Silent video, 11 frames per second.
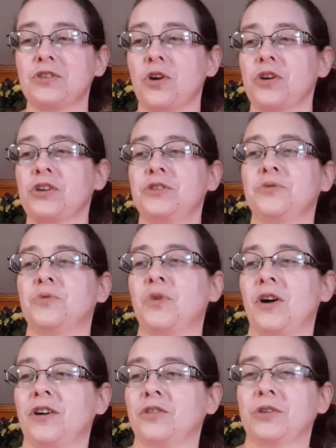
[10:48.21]
or are you
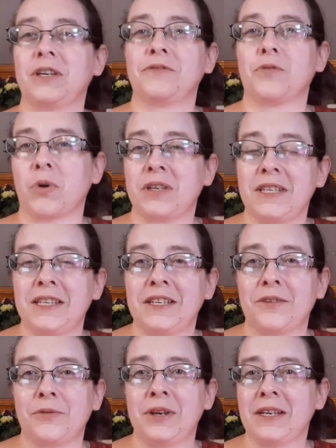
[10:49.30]
looking forward to
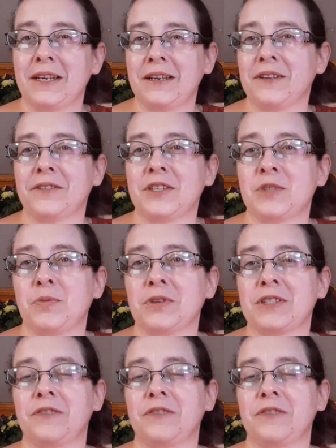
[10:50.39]
reading any of these books?